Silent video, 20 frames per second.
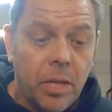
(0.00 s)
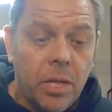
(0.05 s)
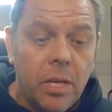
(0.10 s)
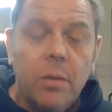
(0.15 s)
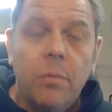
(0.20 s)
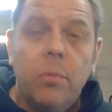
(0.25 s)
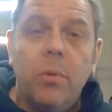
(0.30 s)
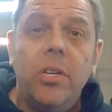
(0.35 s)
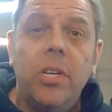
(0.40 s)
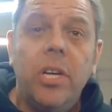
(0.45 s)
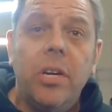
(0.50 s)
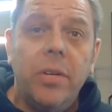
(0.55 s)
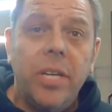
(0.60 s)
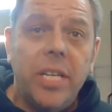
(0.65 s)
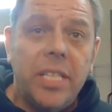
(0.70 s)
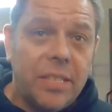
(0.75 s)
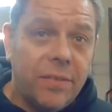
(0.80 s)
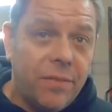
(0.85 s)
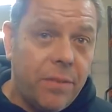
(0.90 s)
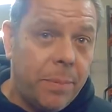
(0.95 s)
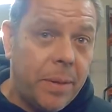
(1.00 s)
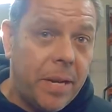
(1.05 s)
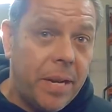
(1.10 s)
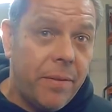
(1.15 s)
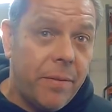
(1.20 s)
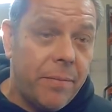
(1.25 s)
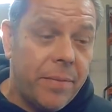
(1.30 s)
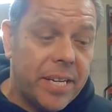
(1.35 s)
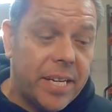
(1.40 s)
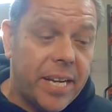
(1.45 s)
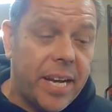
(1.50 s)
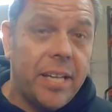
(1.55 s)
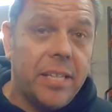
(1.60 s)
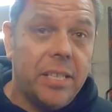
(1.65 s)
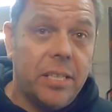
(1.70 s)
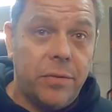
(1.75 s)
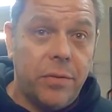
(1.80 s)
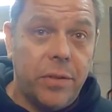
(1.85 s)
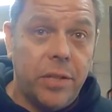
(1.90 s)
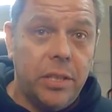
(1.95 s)
Well, no, let's have a play around with the cans
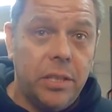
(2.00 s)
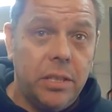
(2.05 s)
first.